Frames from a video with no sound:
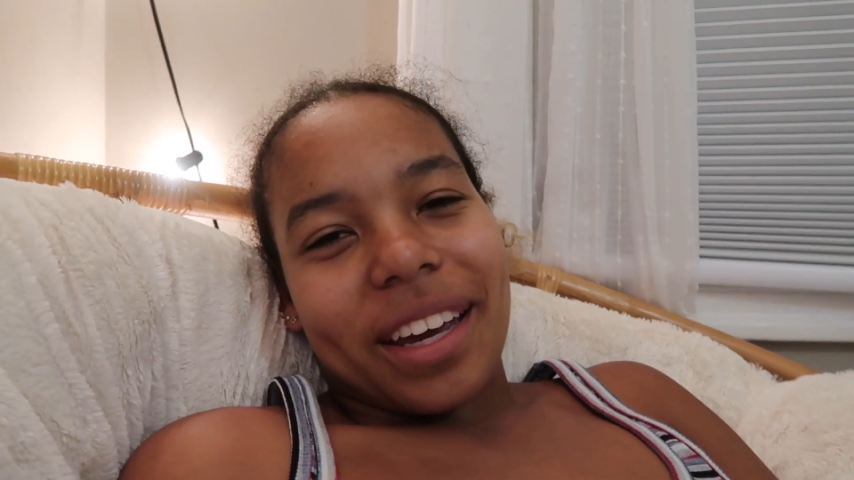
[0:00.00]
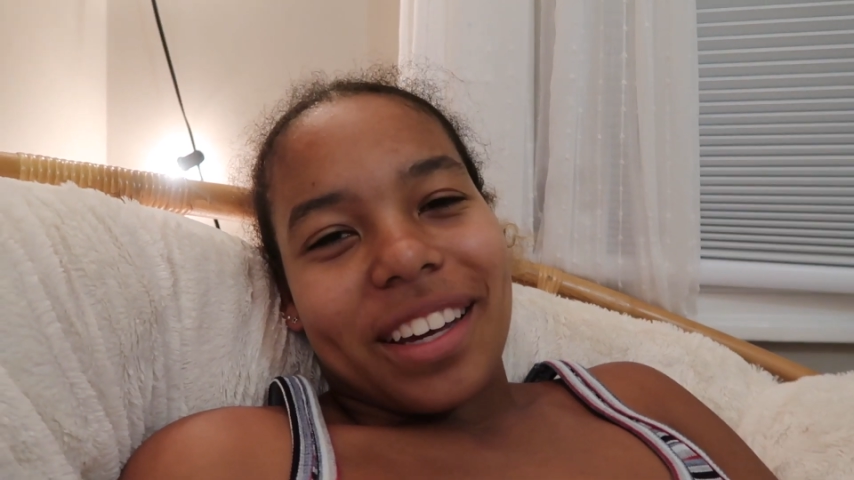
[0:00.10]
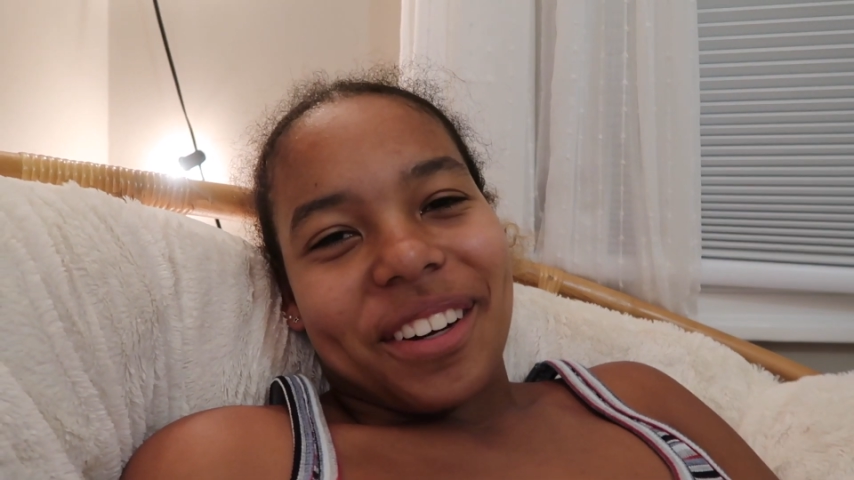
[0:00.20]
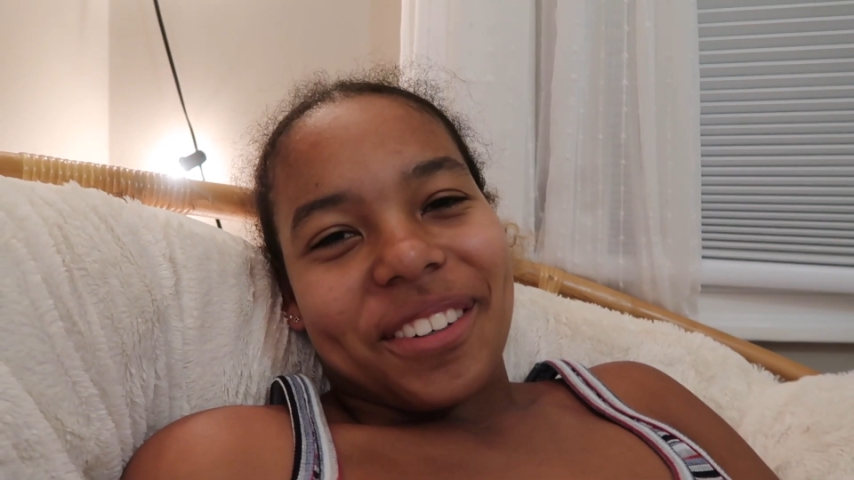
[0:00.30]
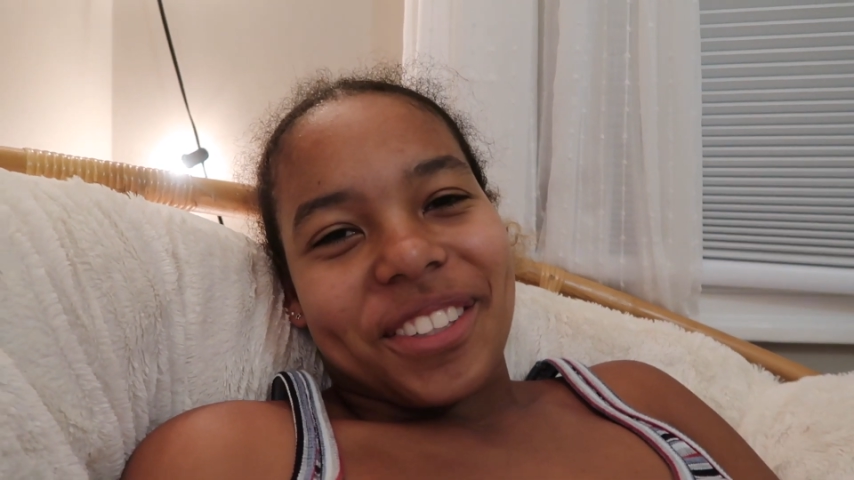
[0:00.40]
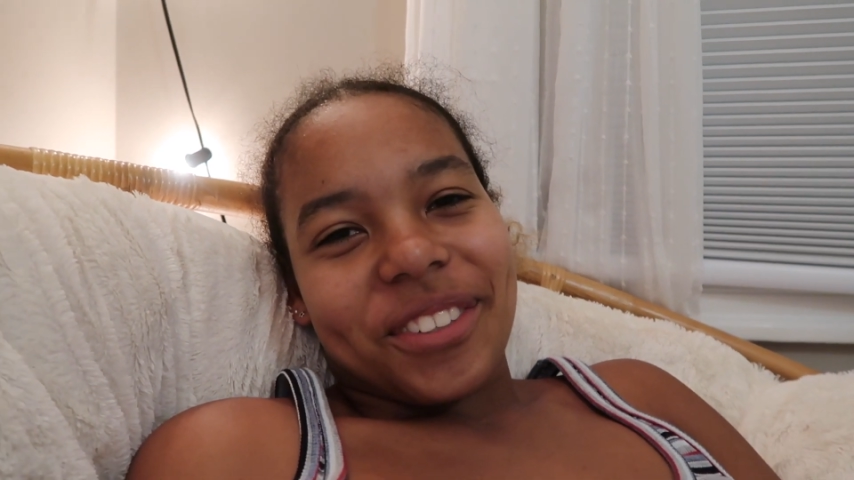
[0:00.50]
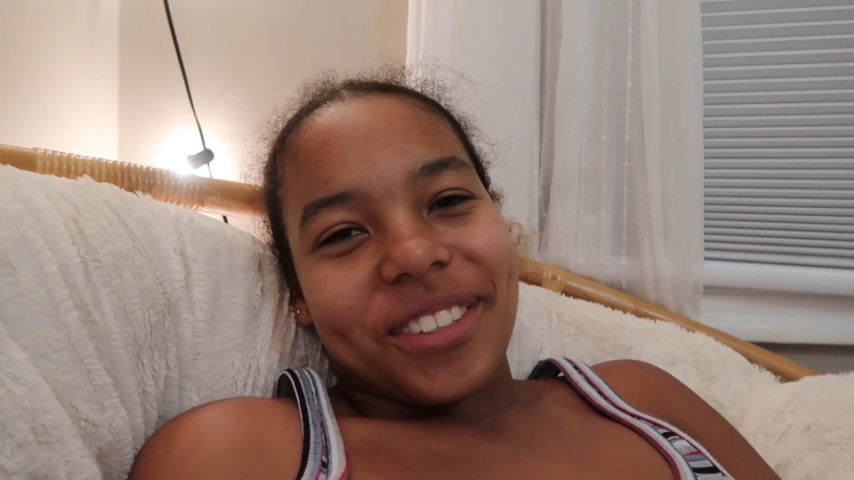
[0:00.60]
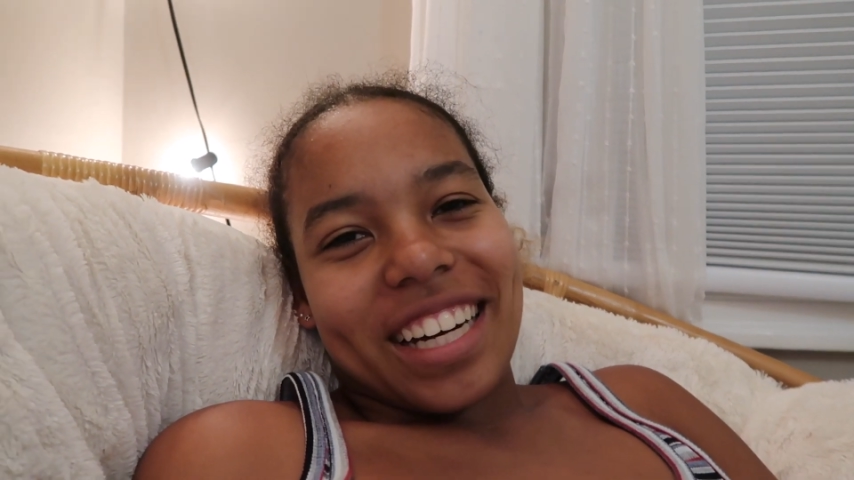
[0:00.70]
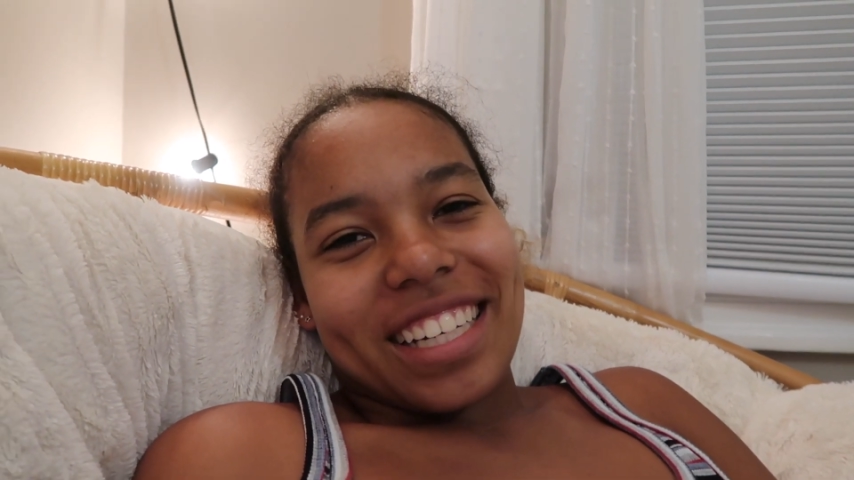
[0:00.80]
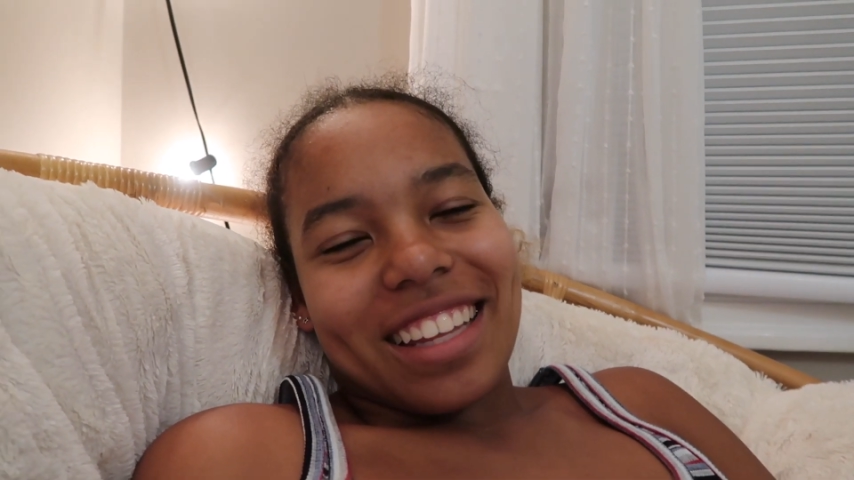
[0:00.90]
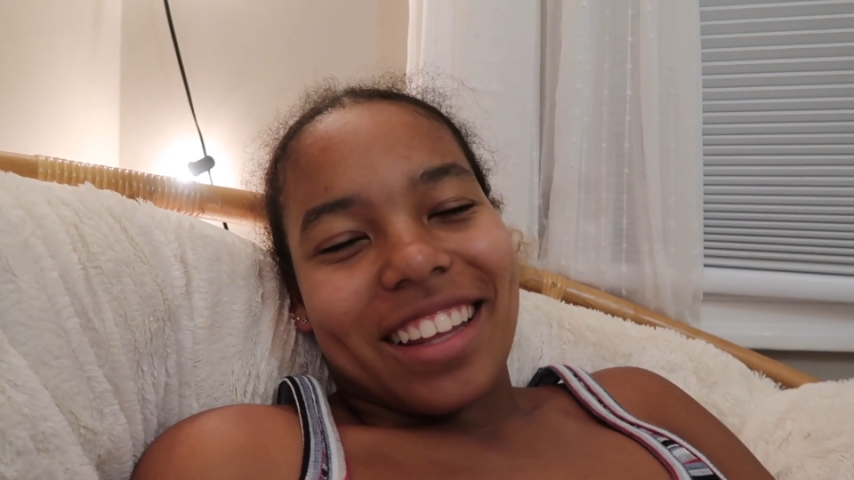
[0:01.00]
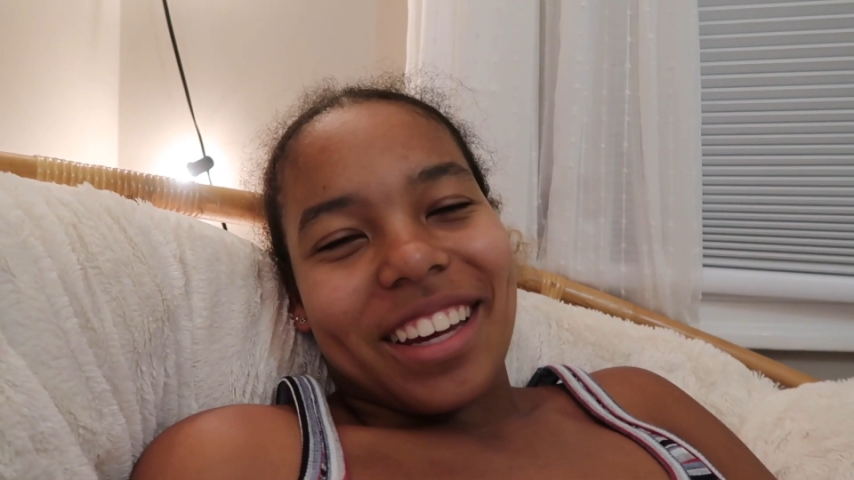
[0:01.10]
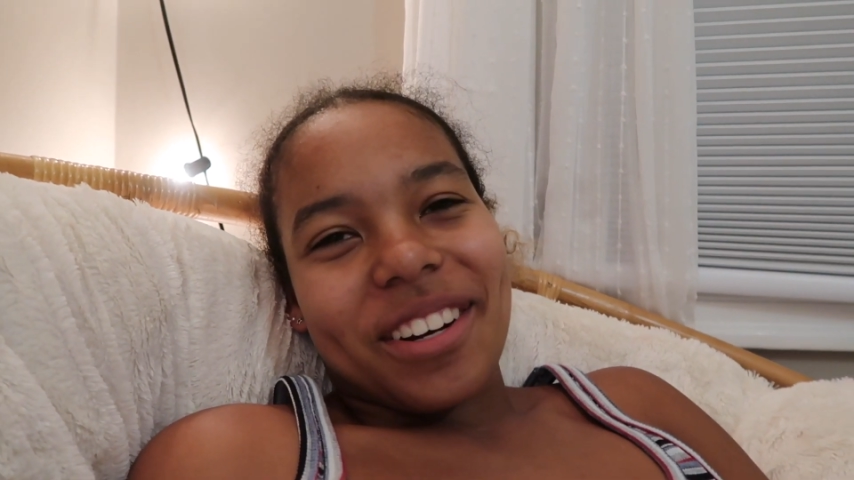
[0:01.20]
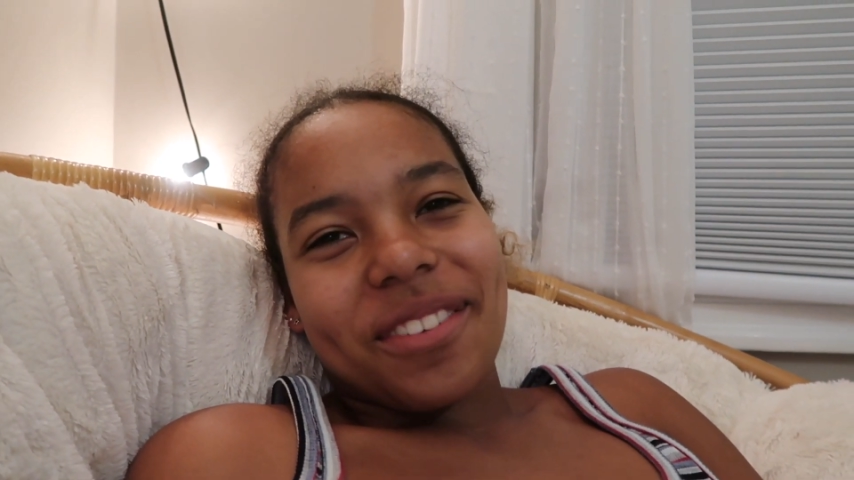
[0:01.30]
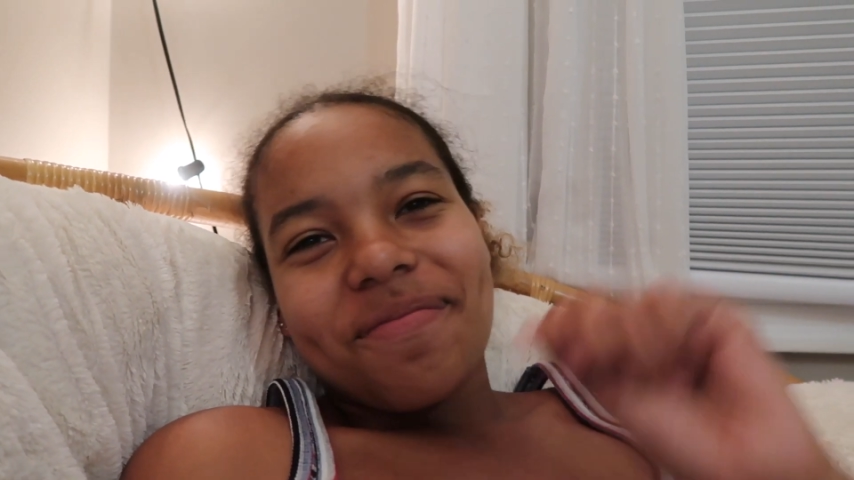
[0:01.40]
and I'll see you guys
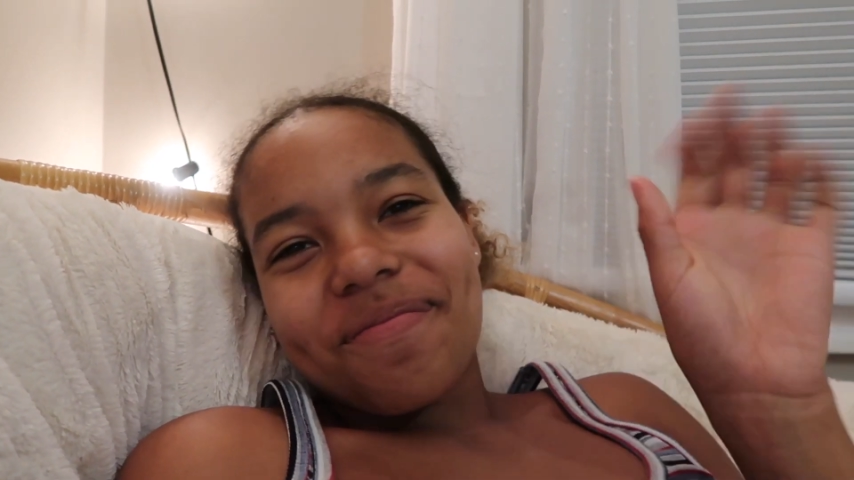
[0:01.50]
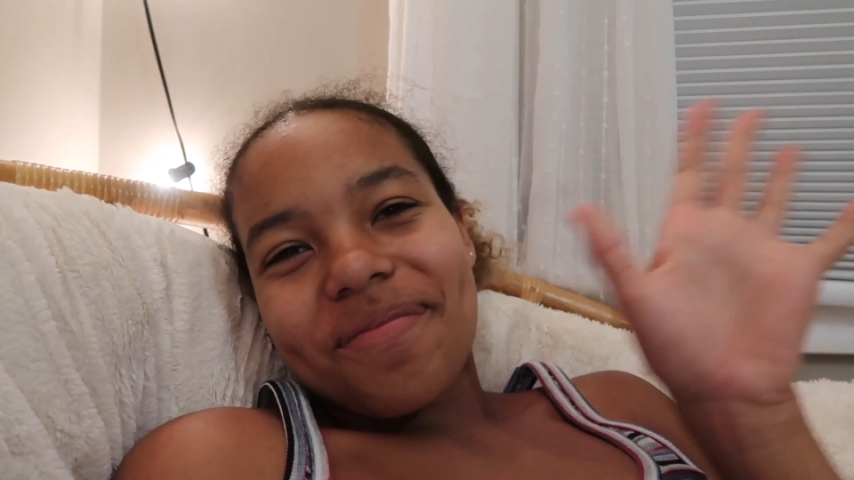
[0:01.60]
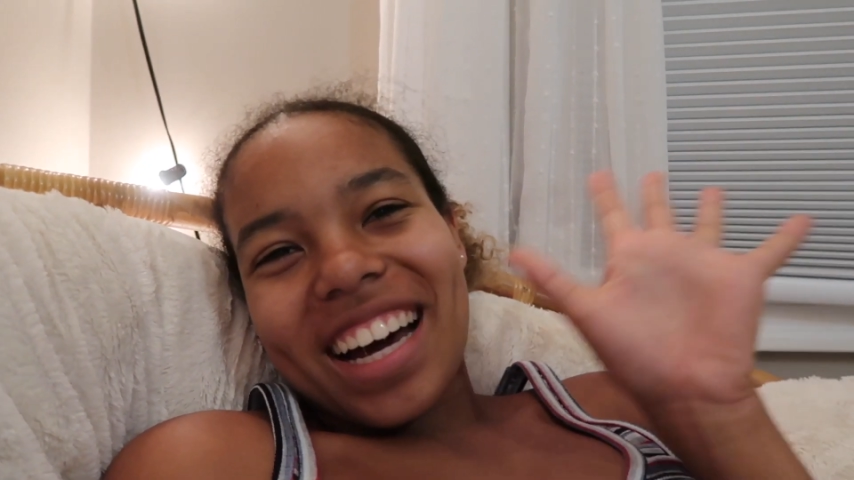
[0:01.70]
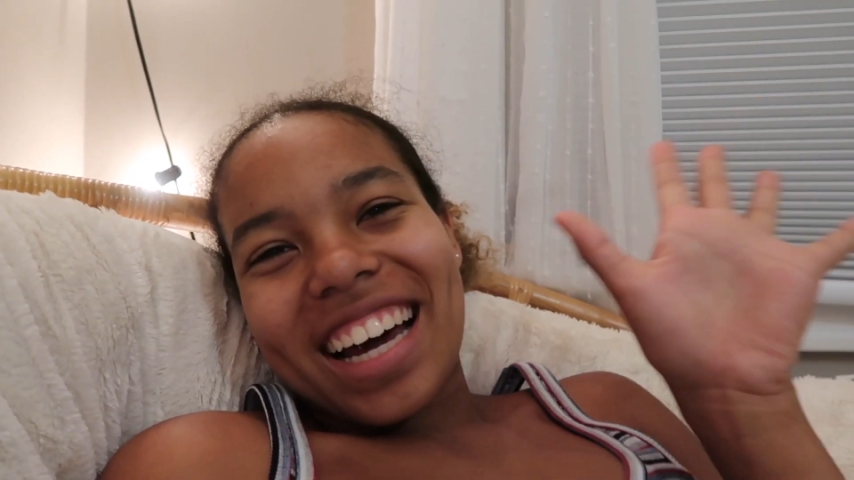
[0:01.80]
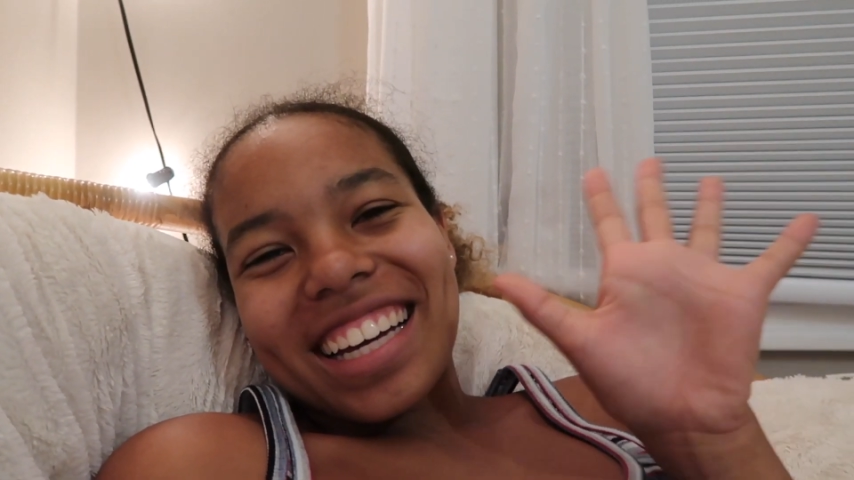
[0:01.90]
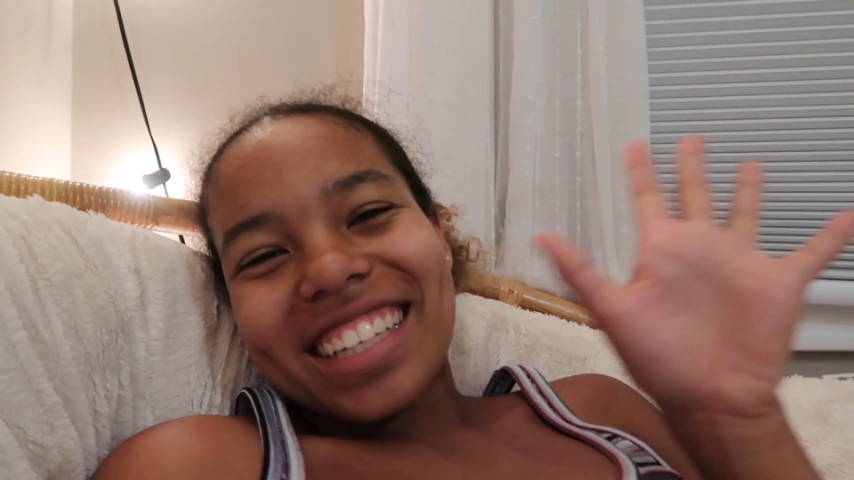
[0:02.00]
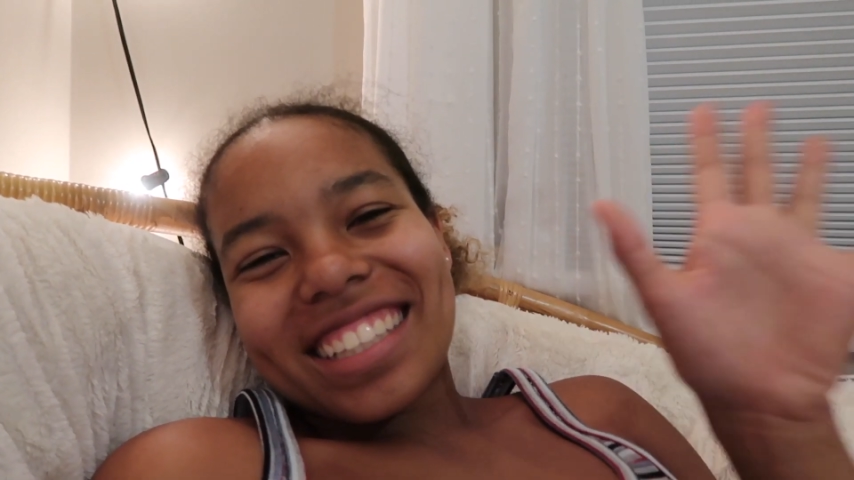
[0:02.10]
later. Bye.